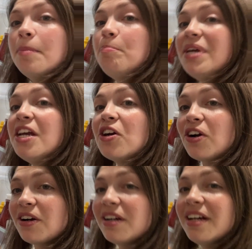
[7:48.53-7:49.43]

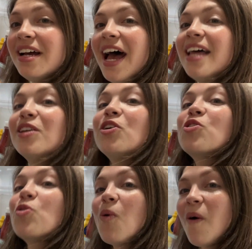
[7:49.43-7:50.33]
beer and
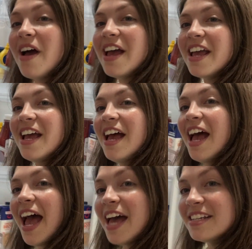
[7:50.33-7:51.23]
LaCroix
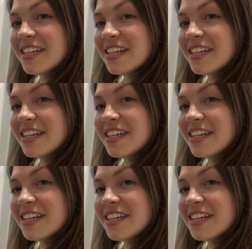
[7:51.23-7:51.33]
and